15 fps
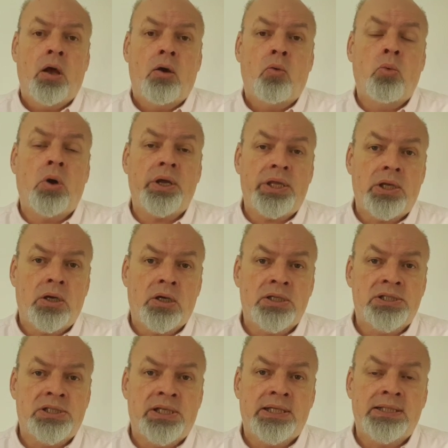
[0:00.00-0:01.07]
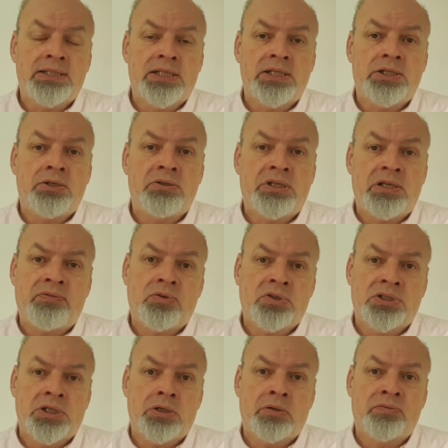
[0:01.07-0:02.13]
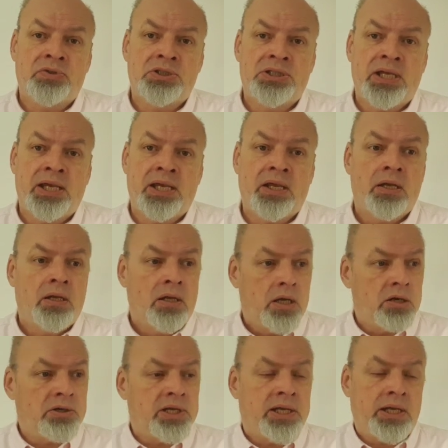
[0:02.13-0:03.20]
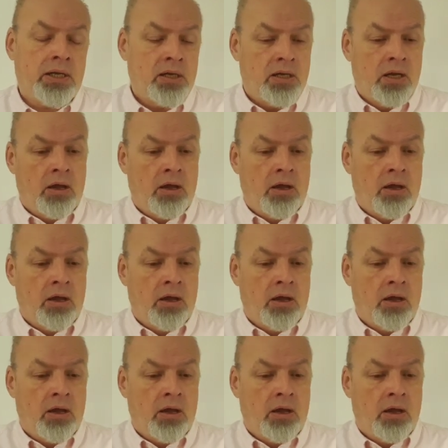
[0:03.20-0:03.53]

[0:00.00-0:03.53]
what yardsticks can you give yourself to say, okay,